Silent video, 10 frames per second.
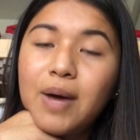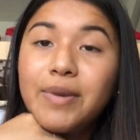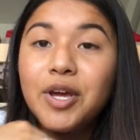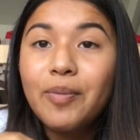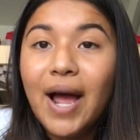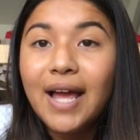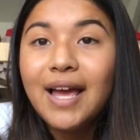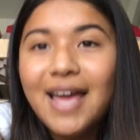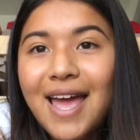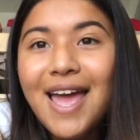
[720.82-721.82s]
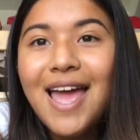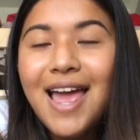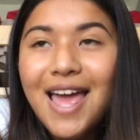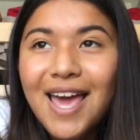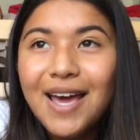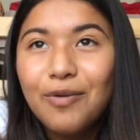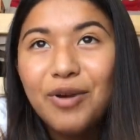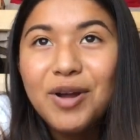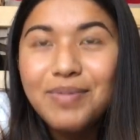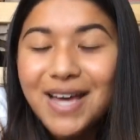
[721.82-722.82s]
I'm gonna go back and
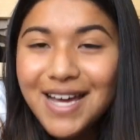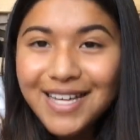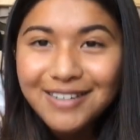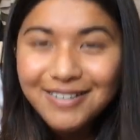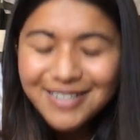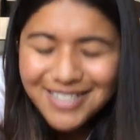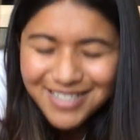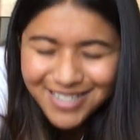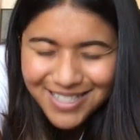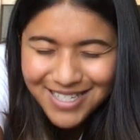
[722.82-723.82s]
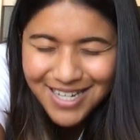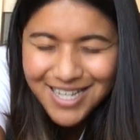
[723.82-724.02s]
run up that hill just